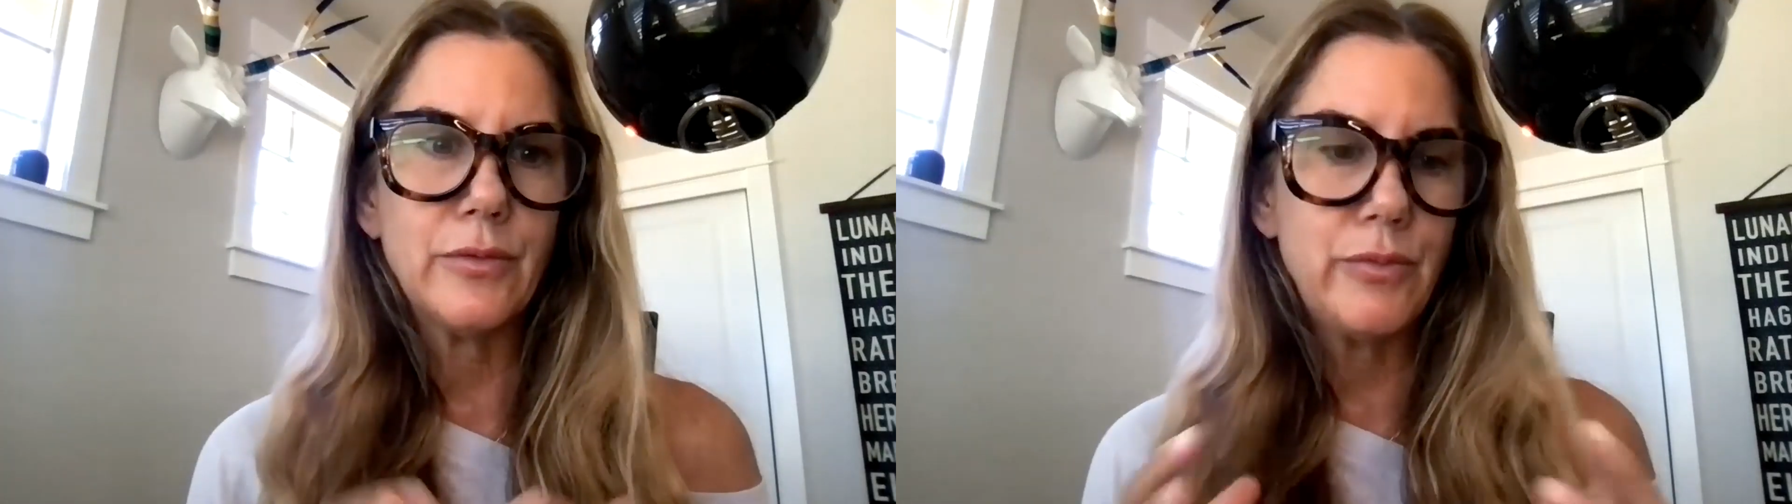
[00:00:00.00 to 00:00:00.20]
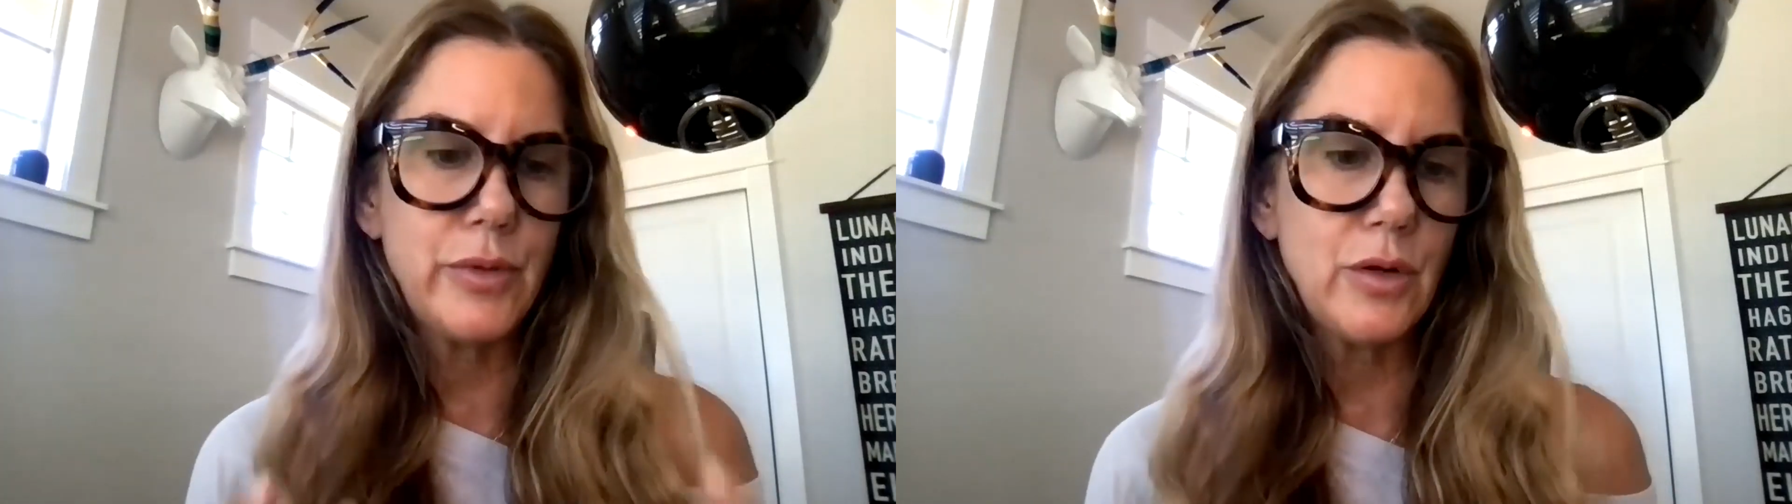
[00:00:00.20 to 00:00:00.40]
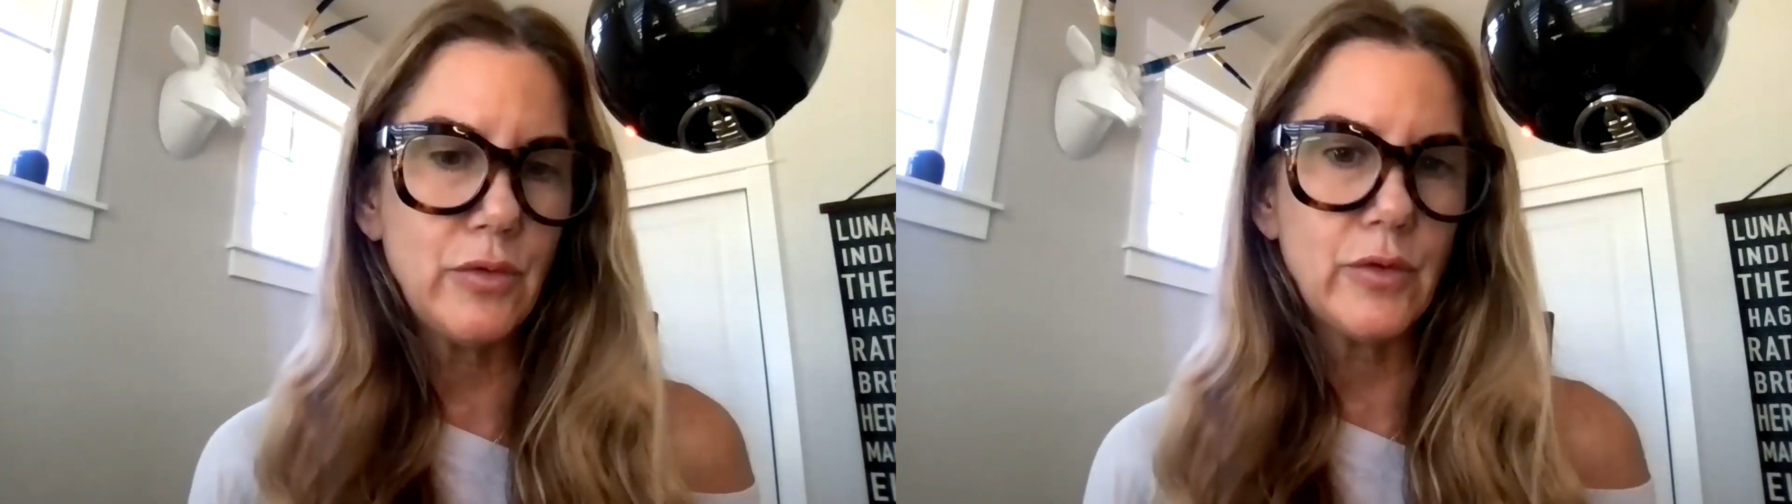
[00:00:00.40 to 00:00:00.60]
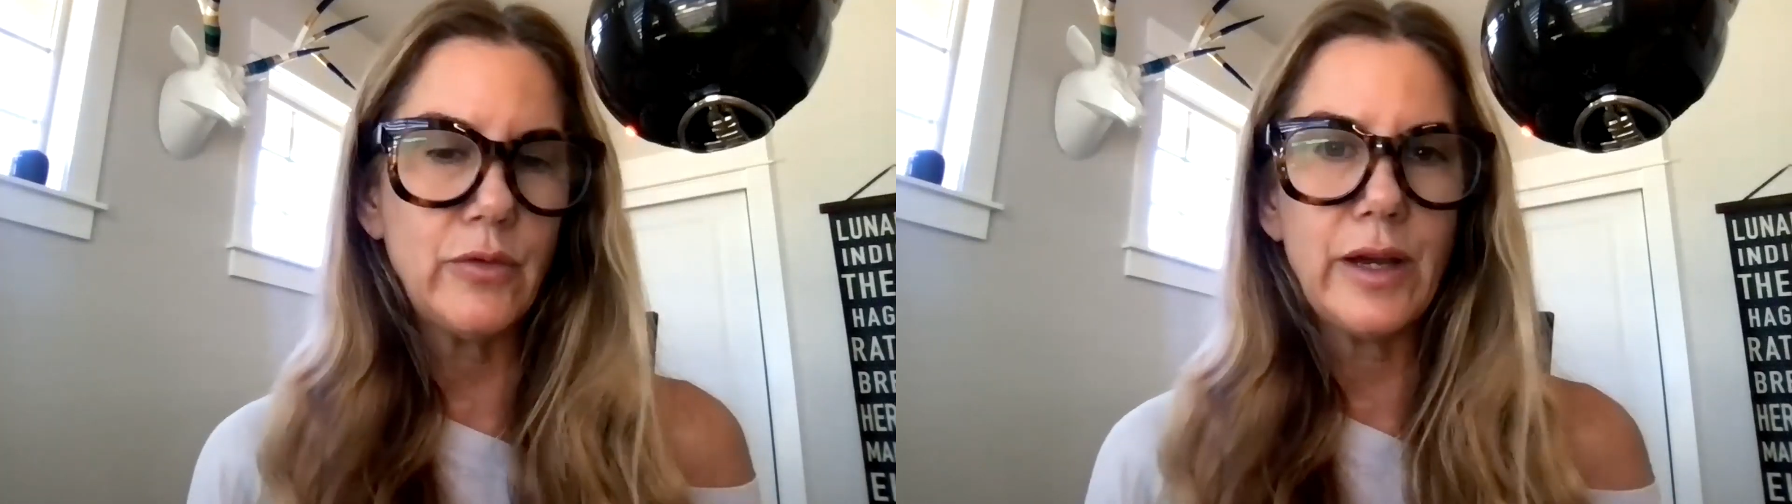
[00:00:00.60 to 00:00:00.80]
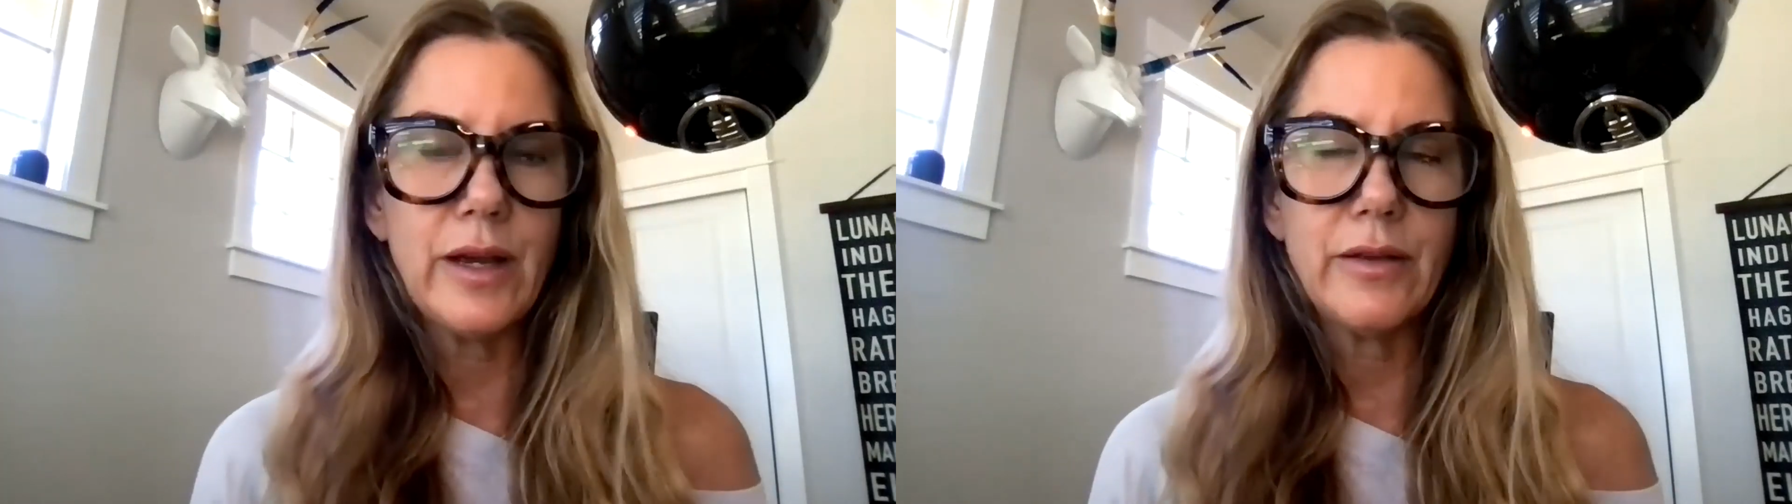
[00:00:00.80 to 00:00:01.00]
beautiful
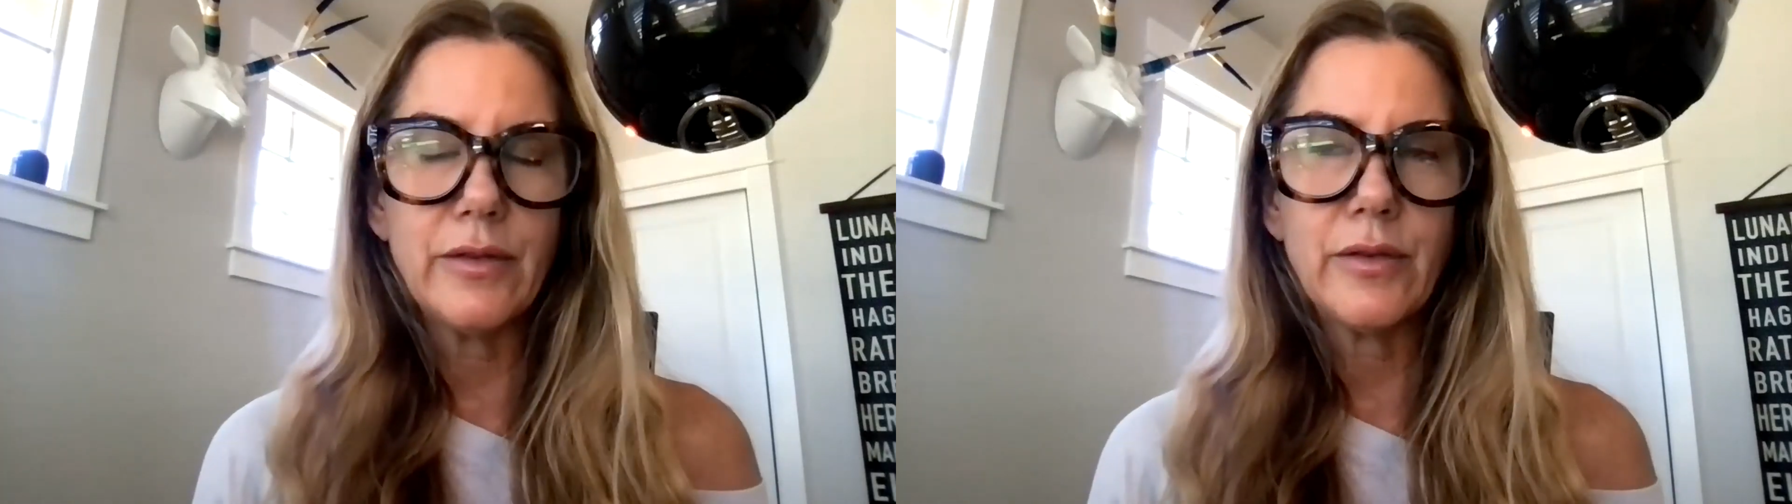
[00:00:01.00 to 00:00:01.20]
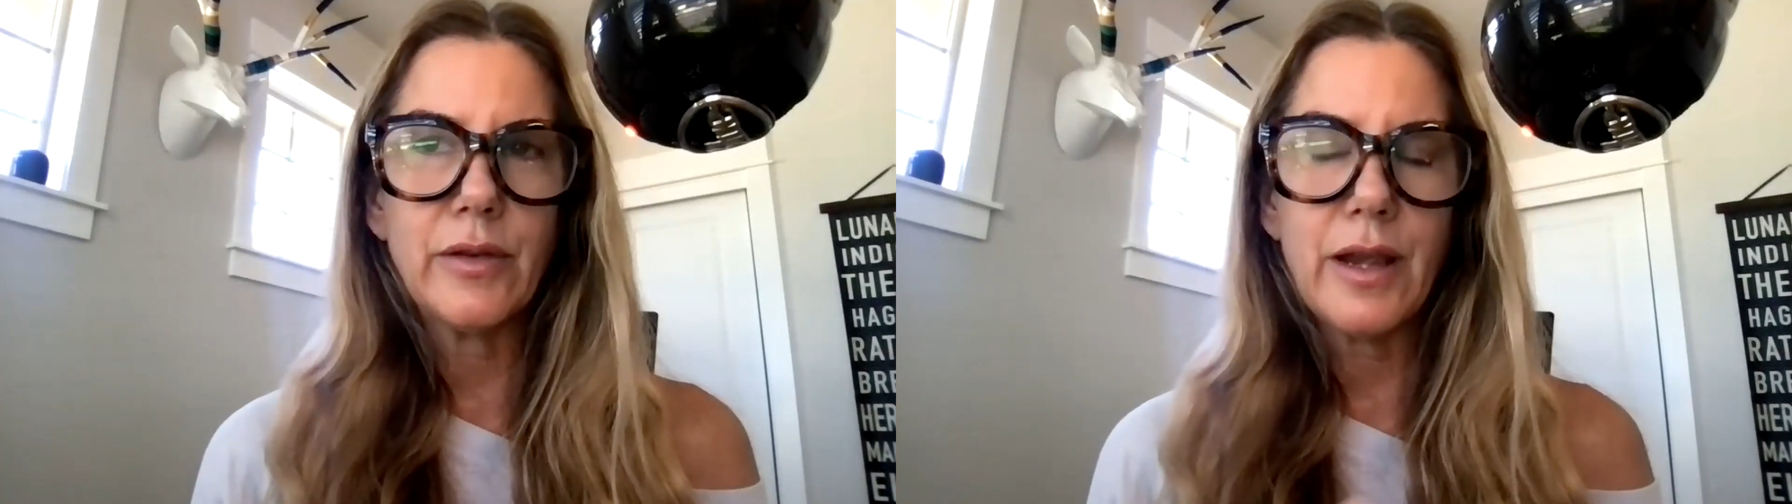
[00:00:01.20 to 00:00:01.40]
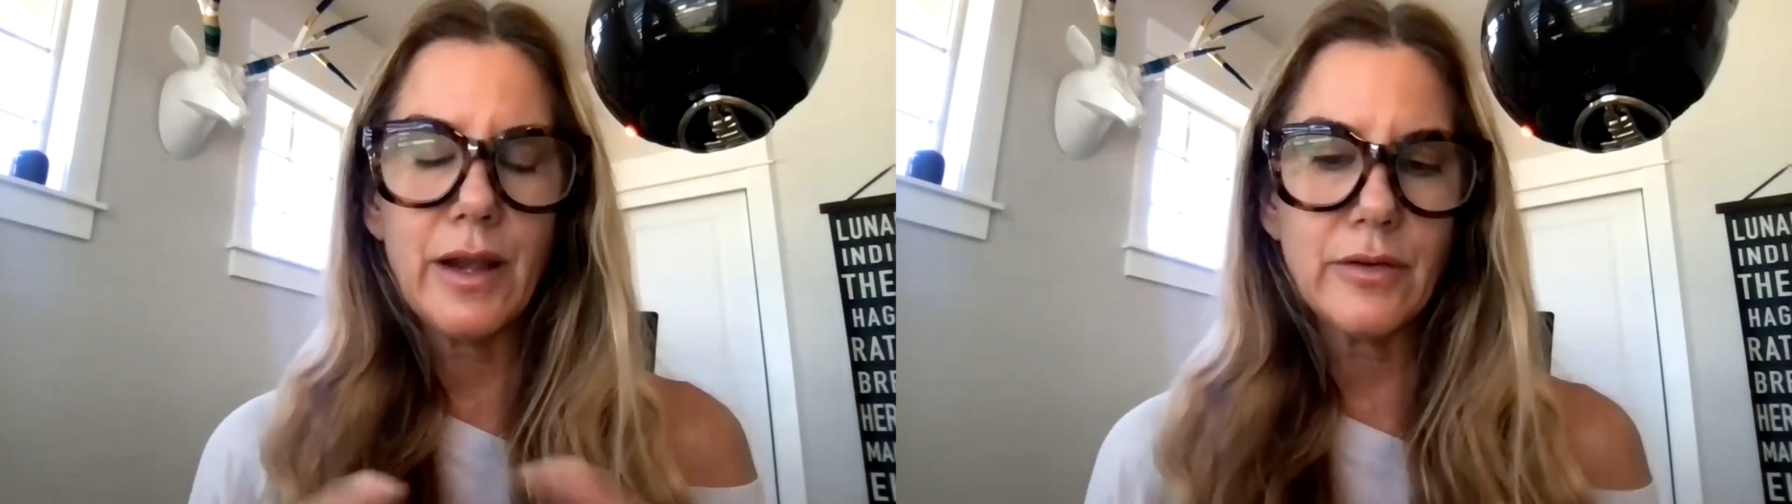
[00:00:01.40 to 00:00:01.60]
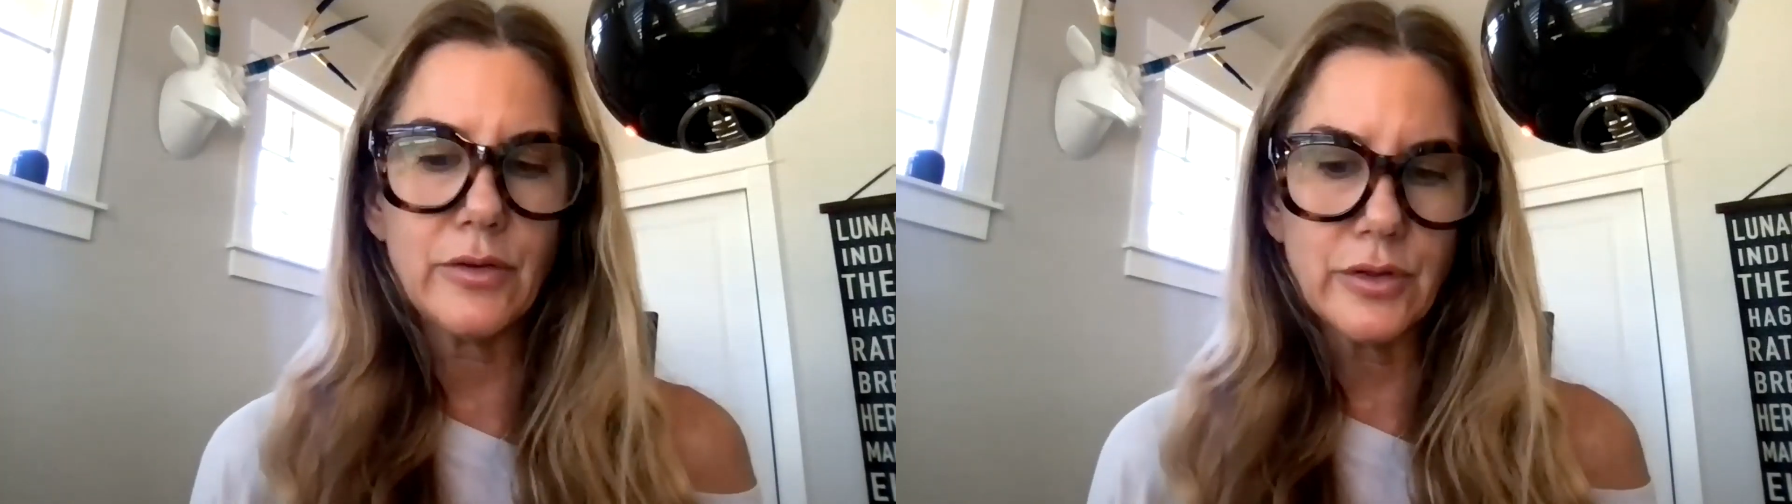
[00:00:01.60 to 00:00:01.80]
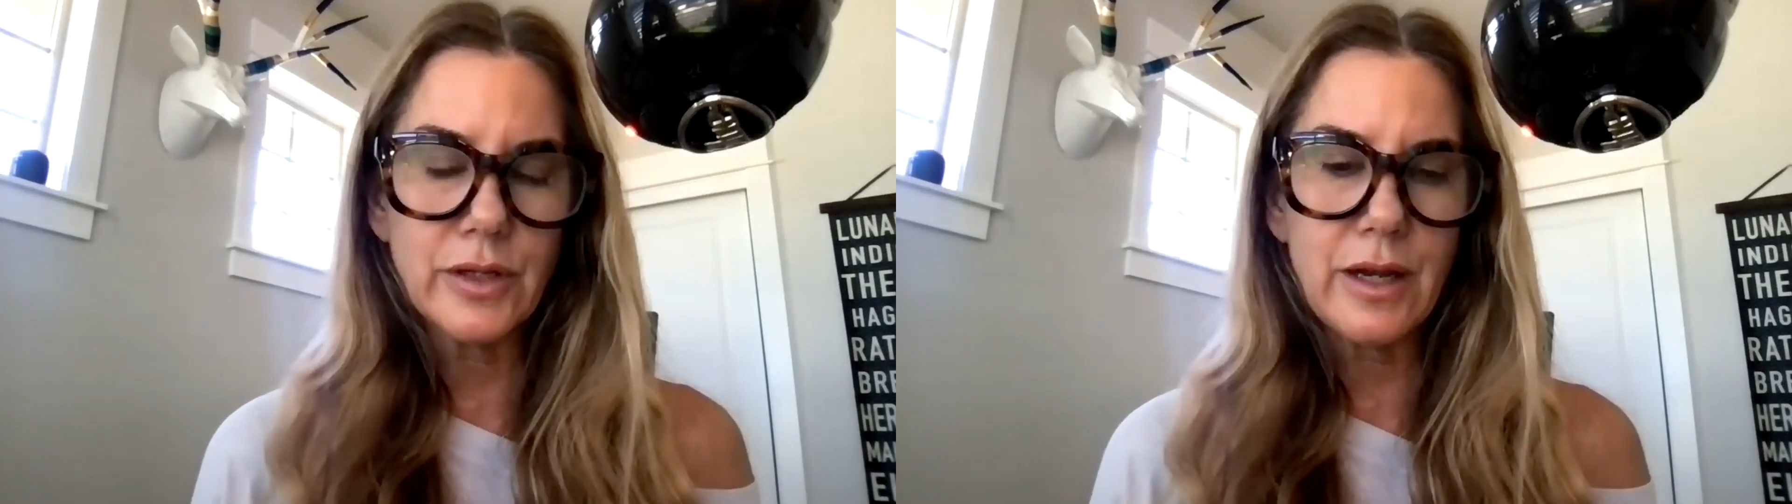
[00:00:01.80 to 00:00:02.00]
candles.